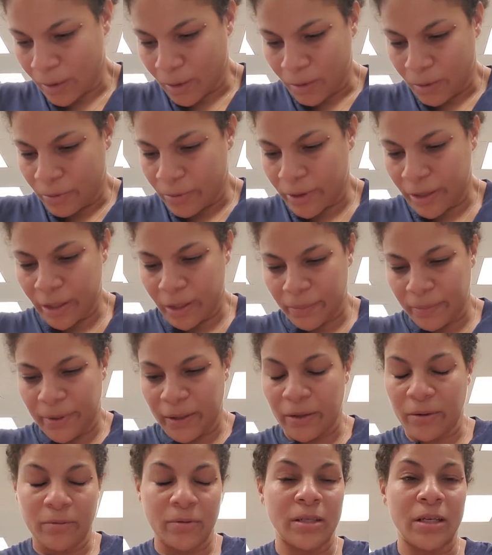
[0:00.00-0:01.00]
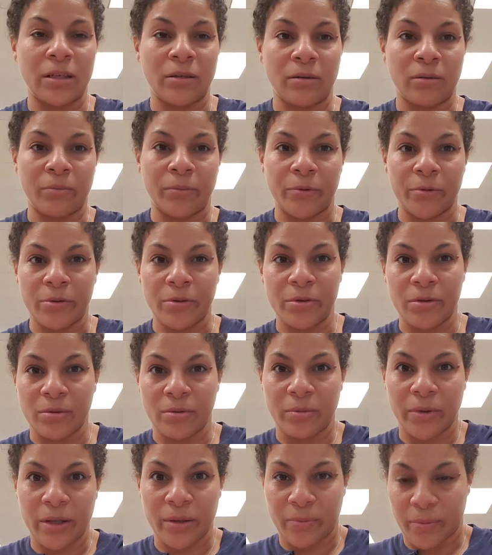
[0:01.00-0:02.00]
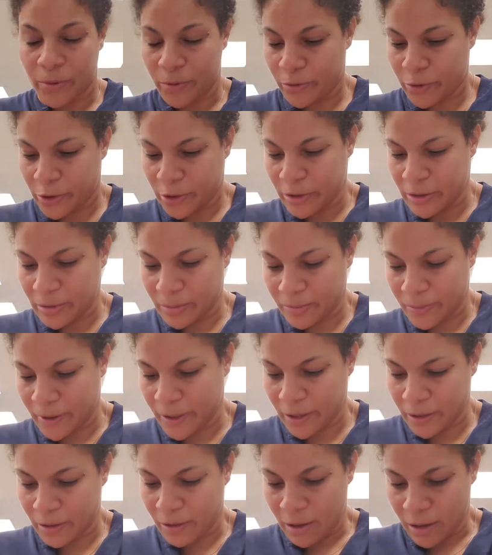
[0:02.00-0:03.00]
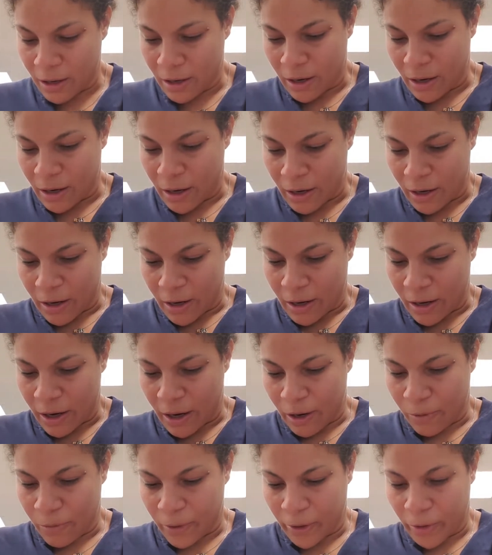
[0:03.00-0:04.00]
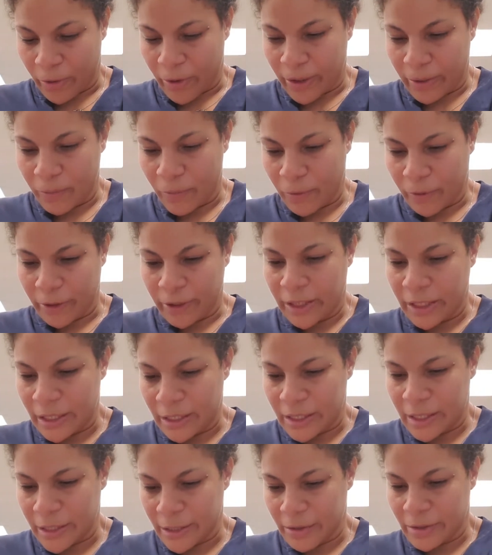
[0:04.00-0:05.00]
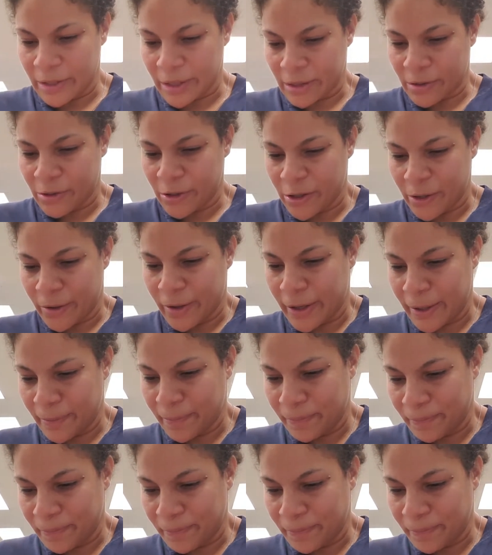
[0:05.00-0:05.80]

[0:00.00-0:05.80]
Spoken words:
We're going to be done almost soon with motion, but we're going more details into it.